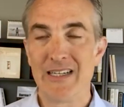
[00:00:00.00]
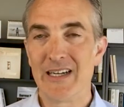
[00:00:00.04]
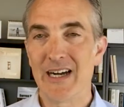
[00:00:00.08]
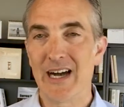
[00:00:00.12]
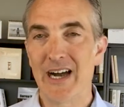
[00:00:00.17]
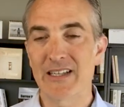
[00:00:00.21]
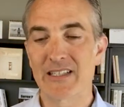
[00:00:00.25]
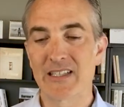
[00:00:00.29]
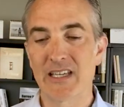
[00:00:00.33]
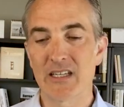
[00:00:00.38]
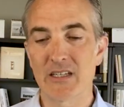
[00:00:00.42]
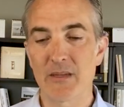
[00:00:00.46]

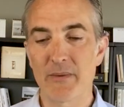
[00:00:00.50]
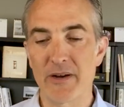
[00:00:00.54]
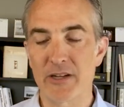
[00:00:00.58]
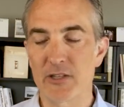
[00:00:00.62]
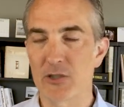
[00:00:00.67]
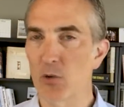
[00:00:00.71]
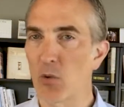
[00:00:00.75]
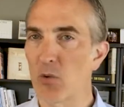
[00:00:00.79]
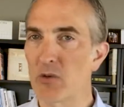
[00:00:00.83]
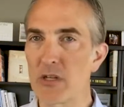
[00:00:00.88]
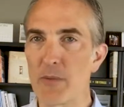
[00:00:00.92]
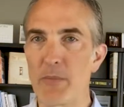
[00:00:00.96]
I'd get about
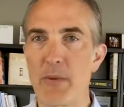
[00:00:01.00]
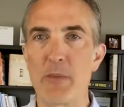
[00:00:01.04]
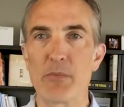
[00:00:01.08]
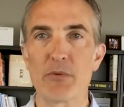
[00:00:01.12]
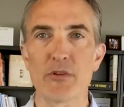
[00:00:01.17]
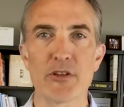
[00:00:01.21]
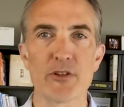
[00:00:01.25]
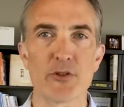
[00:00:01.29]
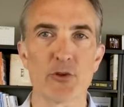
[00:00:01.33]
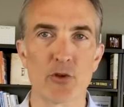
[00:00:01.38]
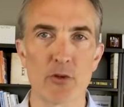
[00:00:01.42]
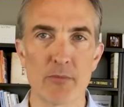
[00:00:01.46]
20
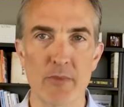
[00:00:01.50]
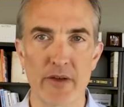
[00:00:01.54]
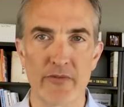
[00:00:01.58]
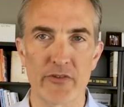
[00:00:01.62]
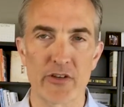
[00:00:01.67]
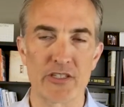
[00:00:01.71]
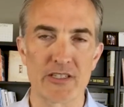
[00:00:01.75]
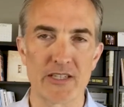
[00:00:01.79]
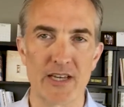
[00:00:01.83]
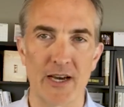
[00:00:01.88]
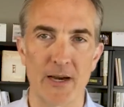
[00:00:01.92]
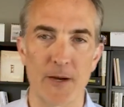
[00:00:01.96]
people in the room
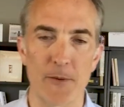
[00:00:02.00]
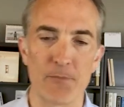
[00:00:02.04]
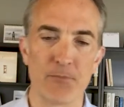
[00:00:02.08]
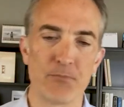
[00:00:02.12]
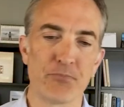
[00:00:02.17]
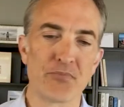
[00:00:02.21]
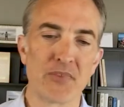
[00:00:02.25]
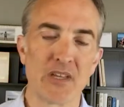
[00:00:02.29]
every time.